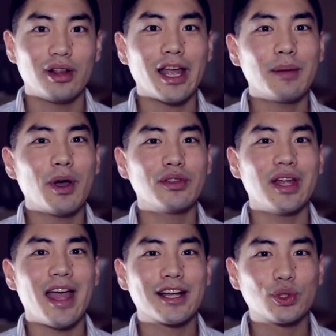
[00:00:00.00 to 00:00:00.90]
like about the
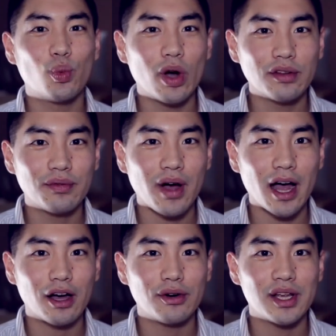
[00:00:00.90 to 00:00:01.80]
X1
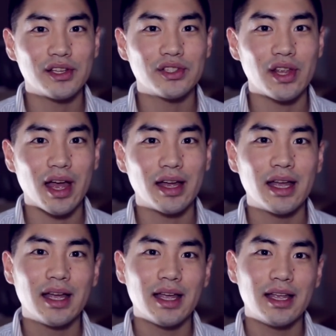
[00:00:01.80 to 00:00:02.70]
file is that
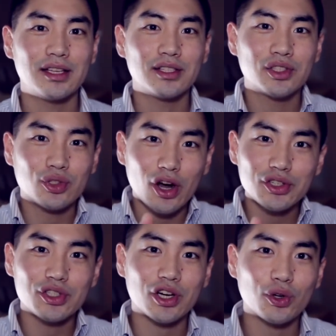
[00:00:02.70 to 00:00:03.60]
it
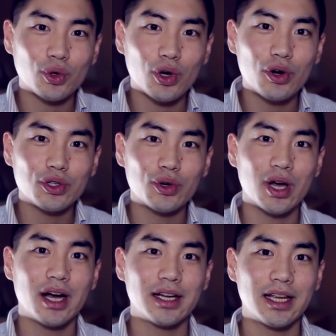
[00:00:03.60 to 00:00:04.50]
starts the coronal
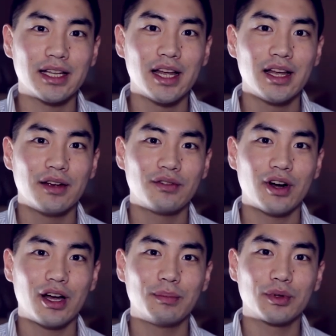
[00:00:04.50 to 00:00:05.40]
cutting
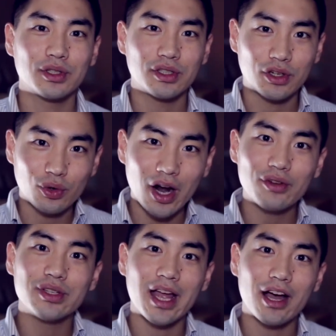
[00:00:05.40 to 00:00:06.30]
from the
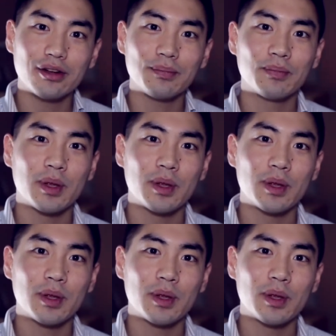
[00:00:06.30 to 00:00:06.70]
crown down,